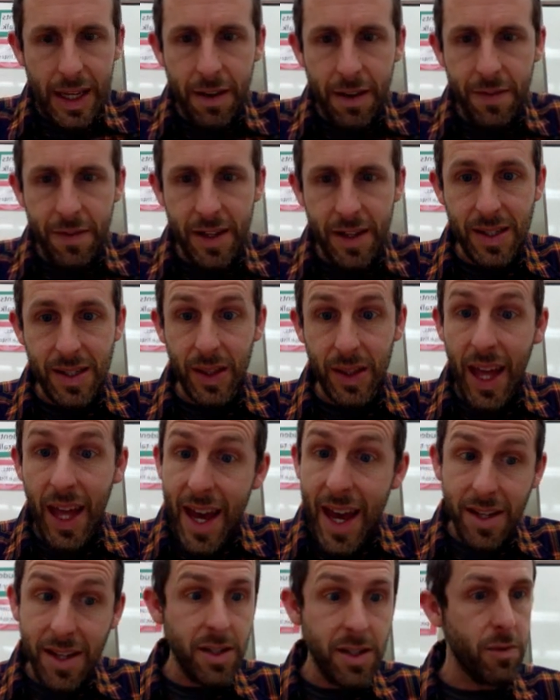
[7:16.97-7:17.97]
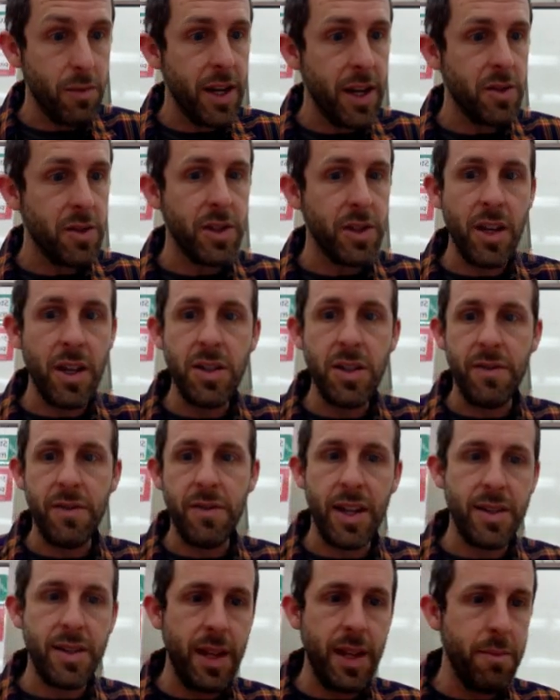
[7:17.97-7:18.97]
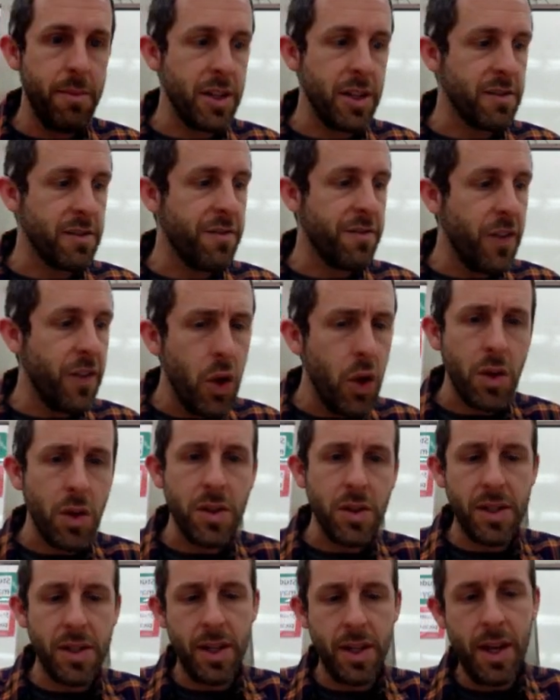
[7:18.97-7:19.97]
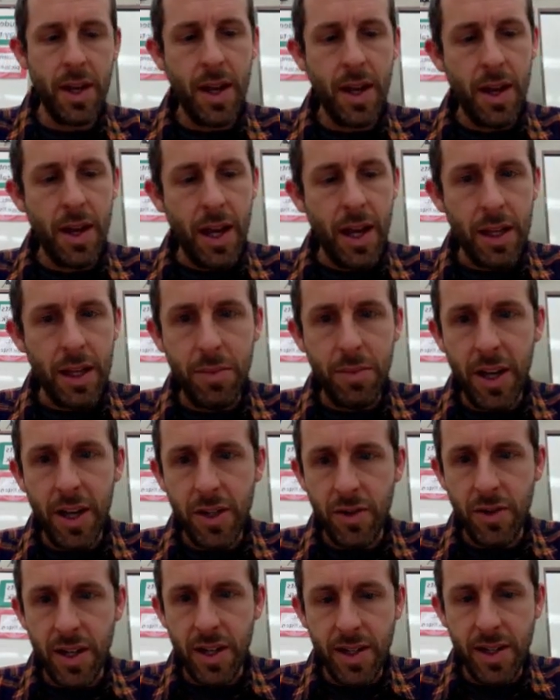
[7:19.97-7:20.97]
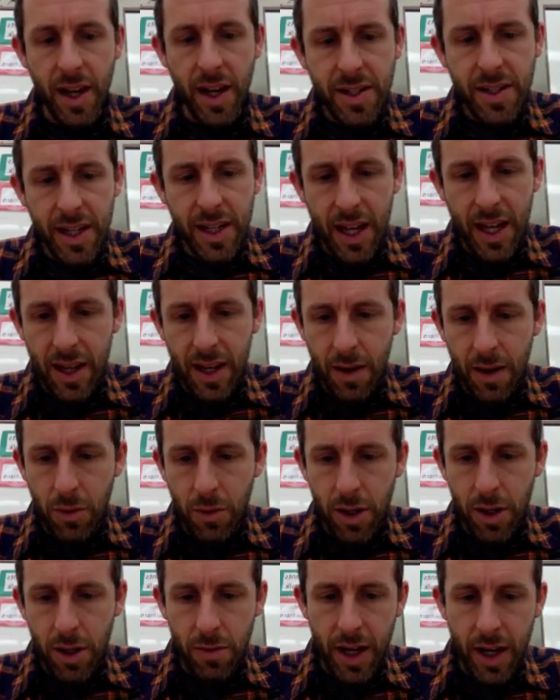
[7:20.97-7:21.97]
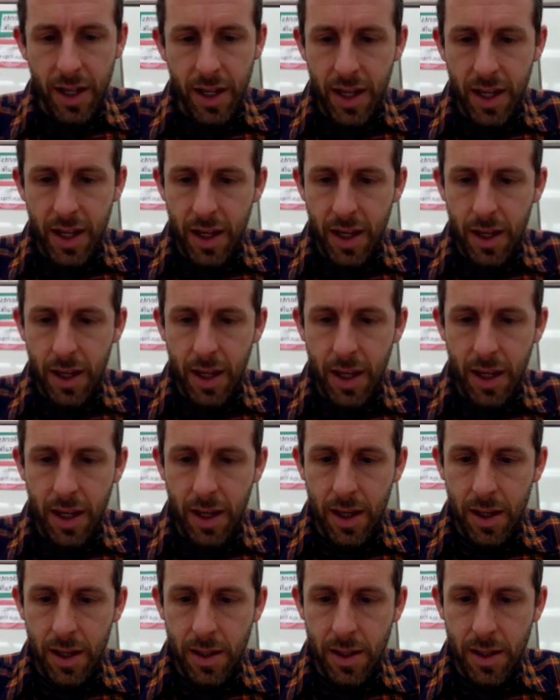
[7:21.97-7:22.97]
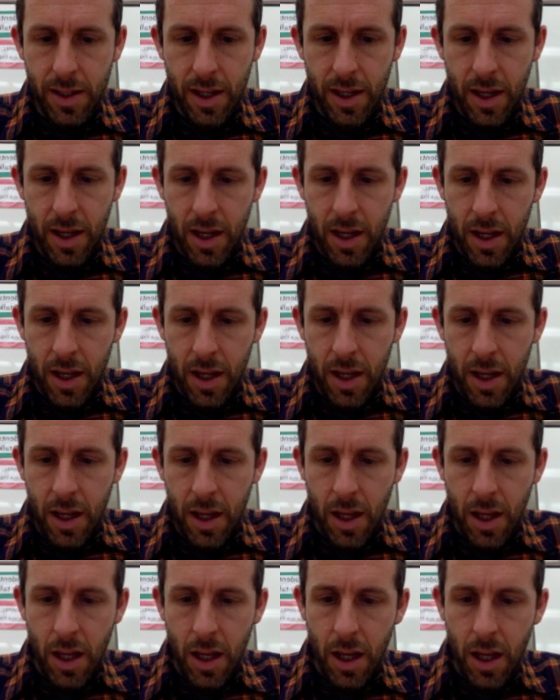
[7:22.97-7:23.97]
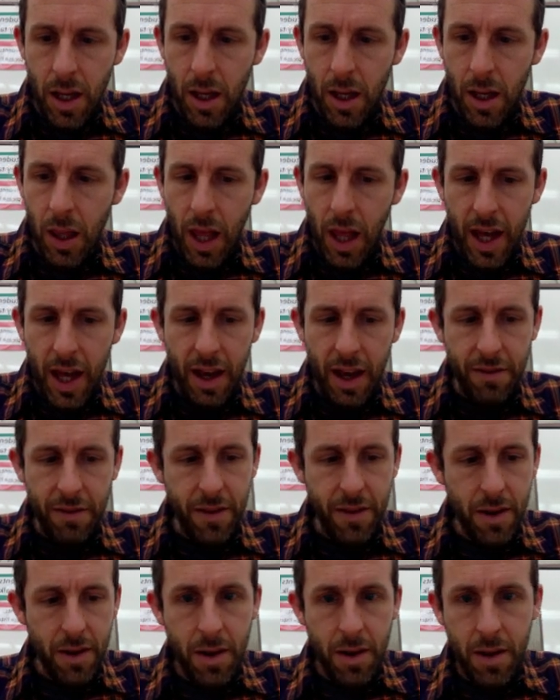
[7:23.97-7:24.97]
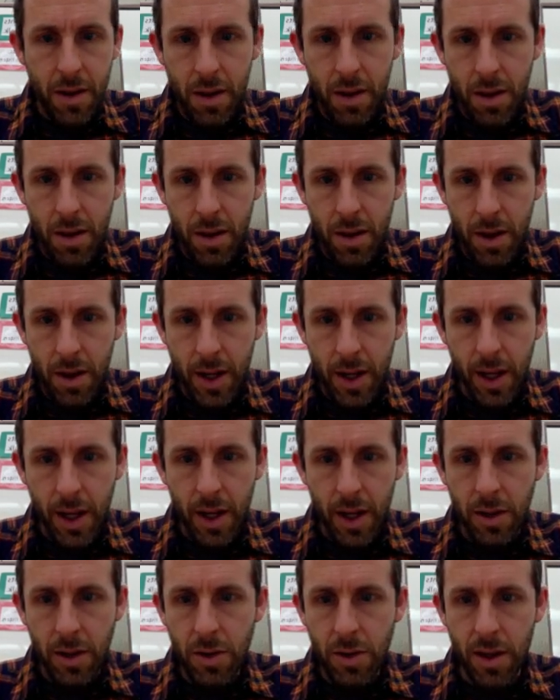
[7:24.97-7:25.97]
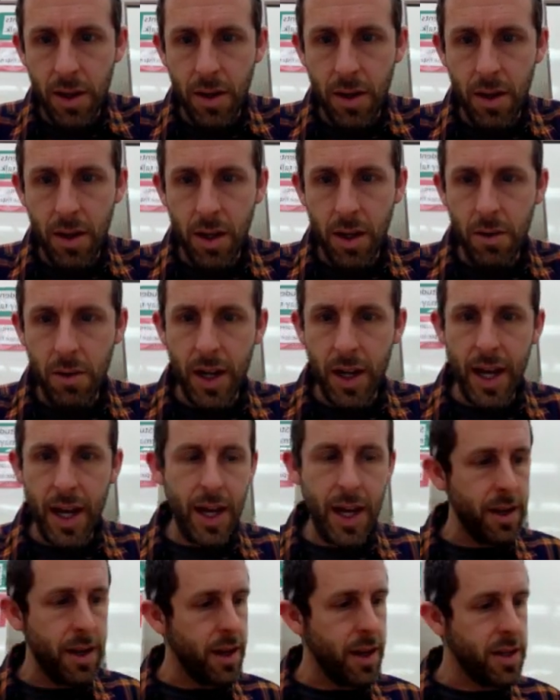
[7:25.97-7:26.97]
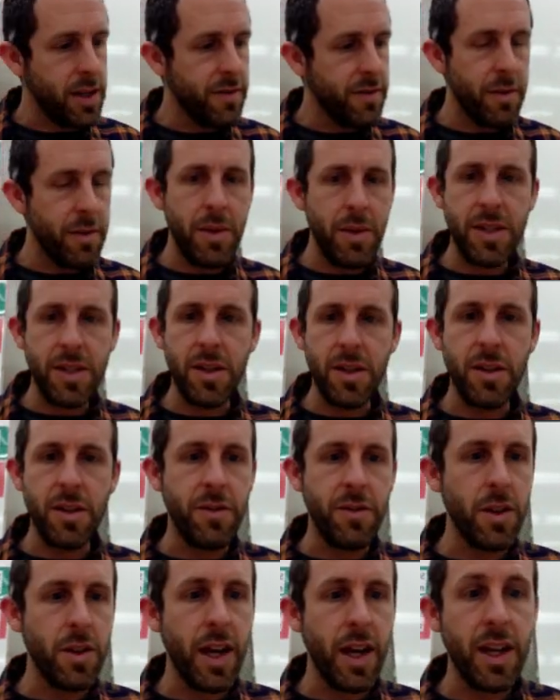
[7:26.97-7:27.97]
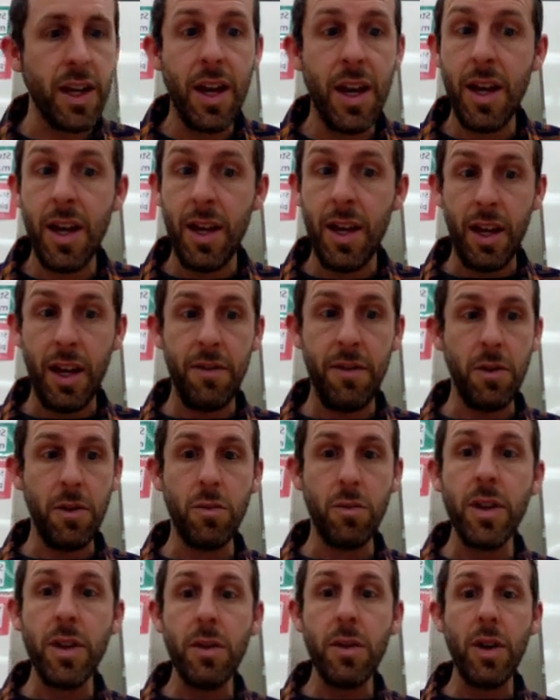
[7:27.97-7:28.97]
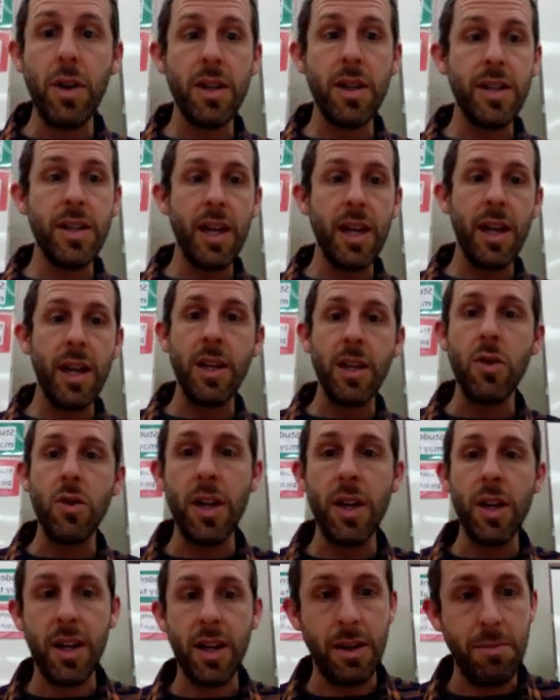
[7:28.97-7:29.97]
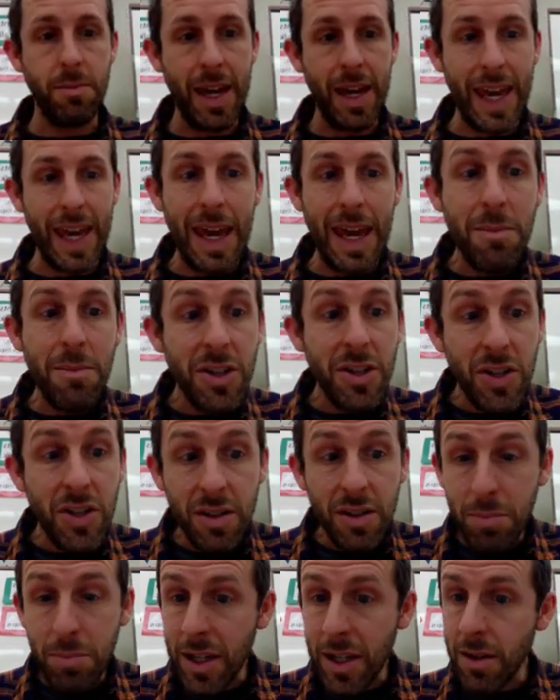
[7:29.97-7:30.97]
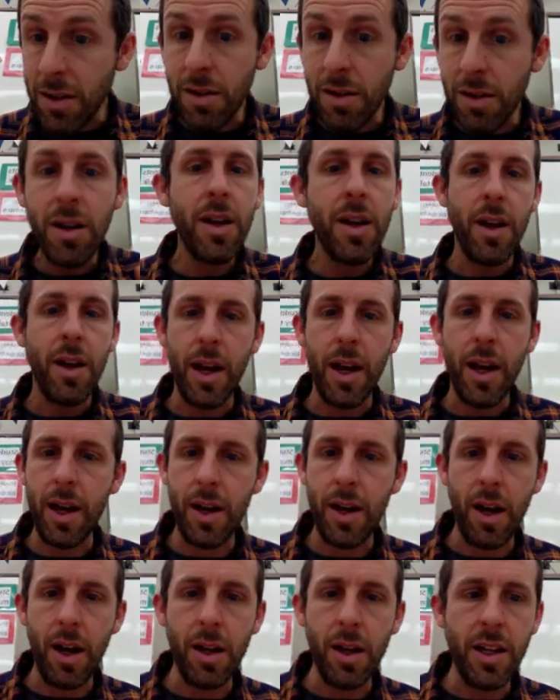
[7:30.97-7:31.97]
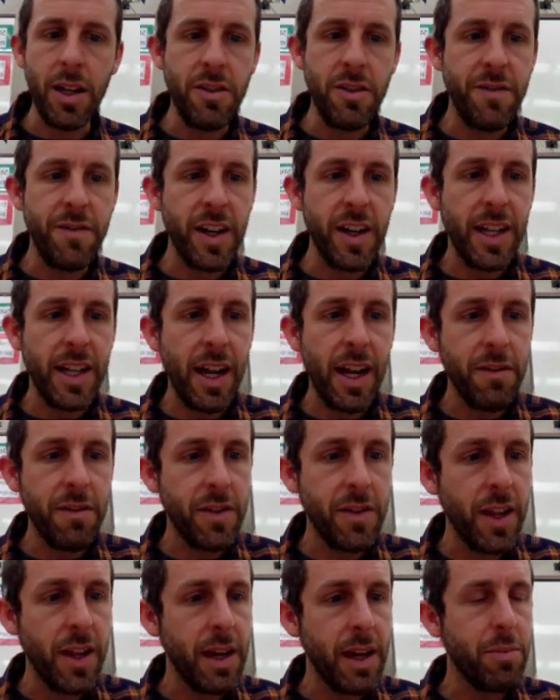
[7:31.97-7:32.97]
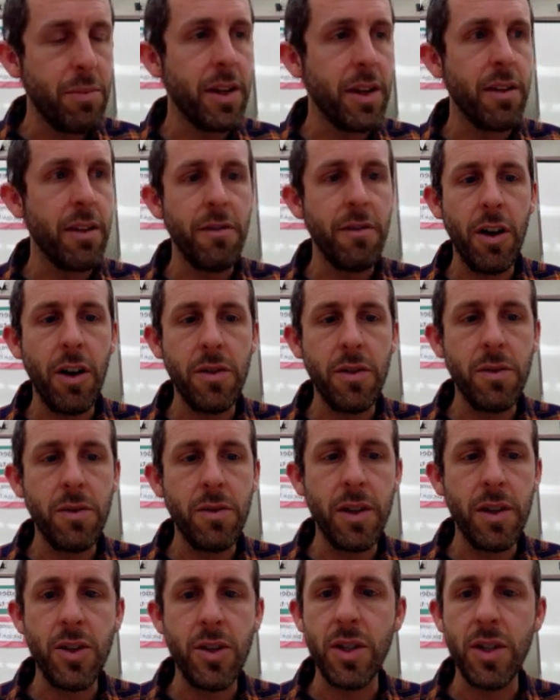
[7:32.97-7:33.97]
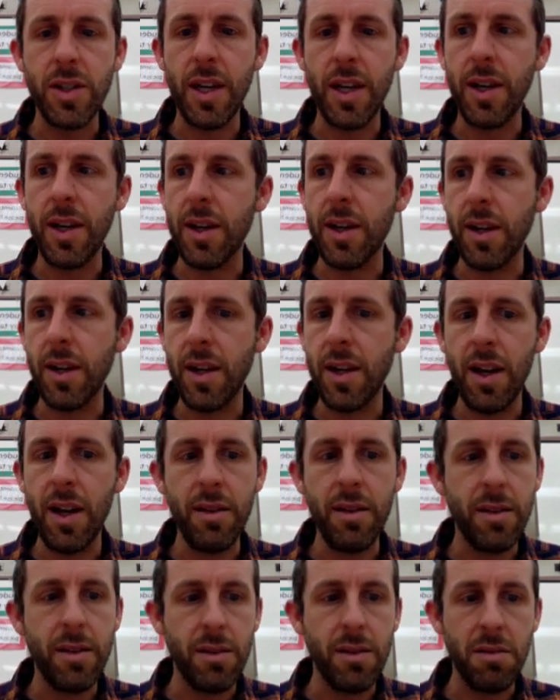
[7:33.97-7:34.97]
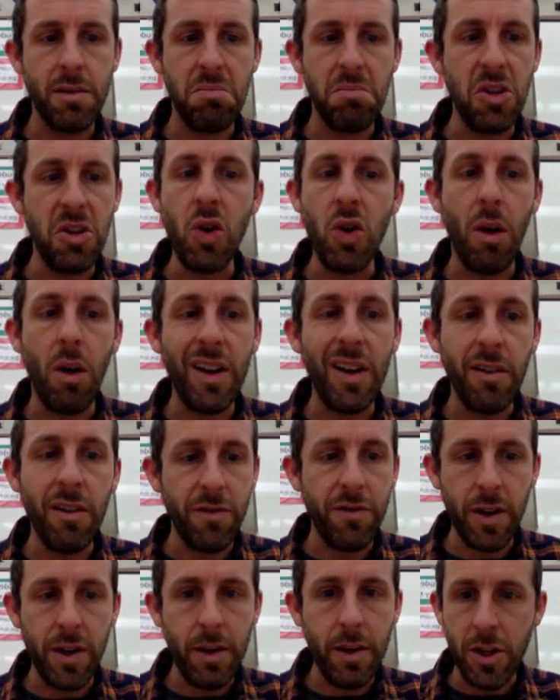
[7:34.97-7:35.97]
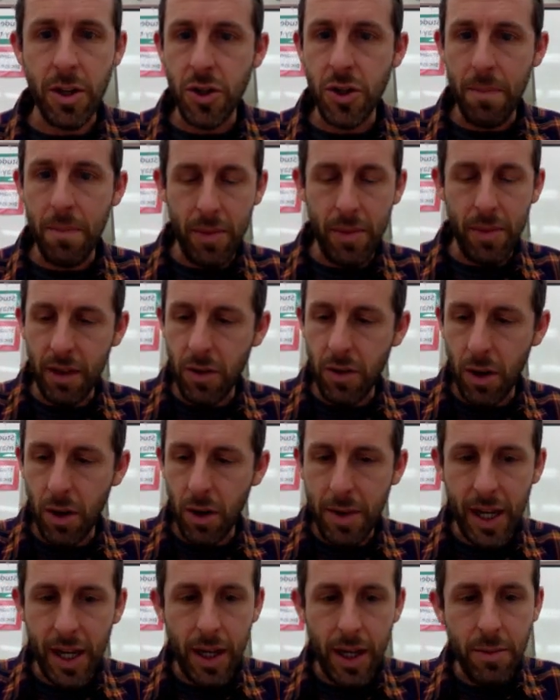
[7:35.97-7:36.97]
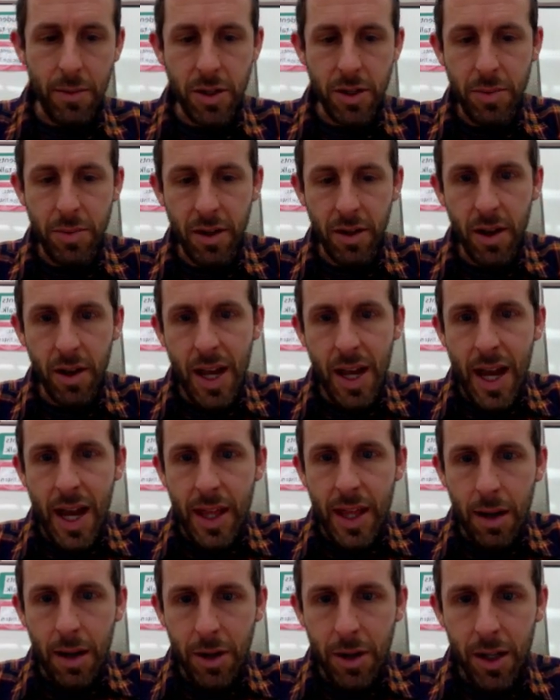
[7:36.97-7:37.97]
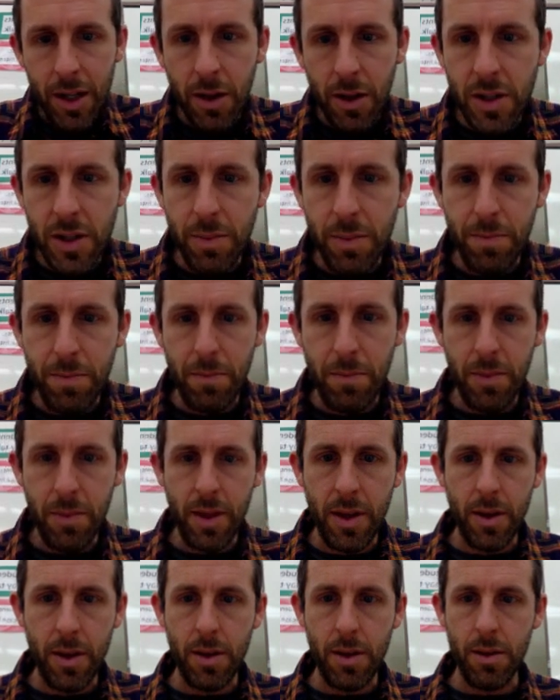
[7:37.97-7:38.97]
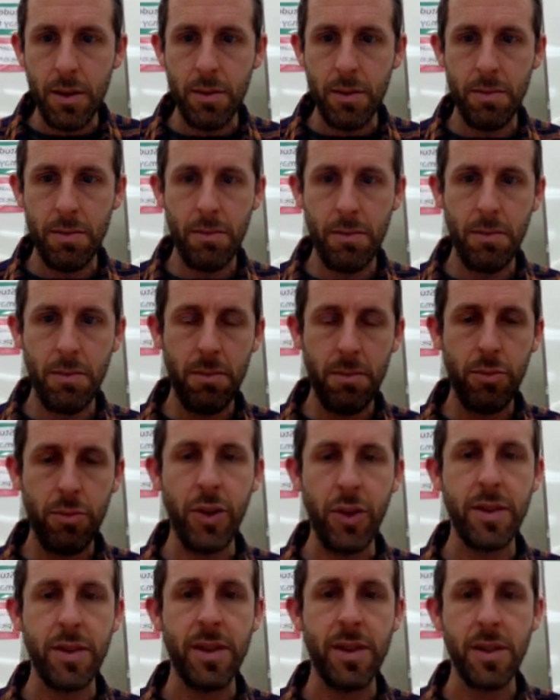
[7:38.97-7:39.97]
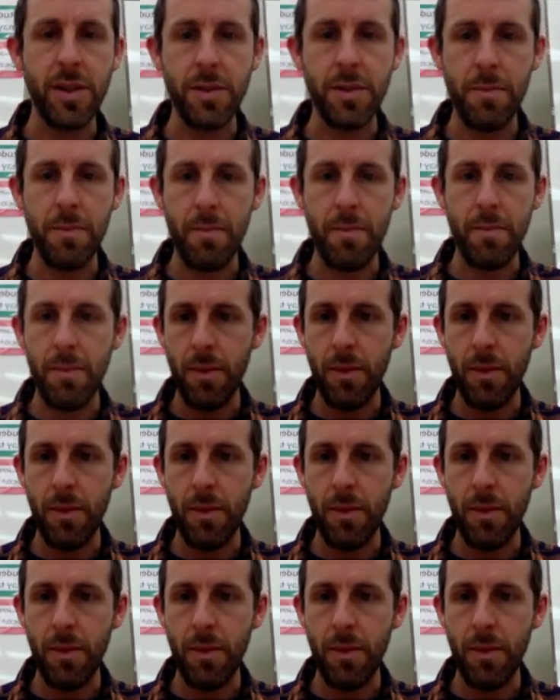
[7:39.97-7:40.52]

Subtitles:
If it's less, right, so essentially if that statement is false and the pedestrian doesn't get hit, we're going to write kid is alive. Again, you can add a different message if you like. If you really want to dig in, you can actually make images appear. I'll let you figure that out if you like, but it involves really just kind of the URL for an image if you want to make an image appear. Then I'm going to close the parentheses.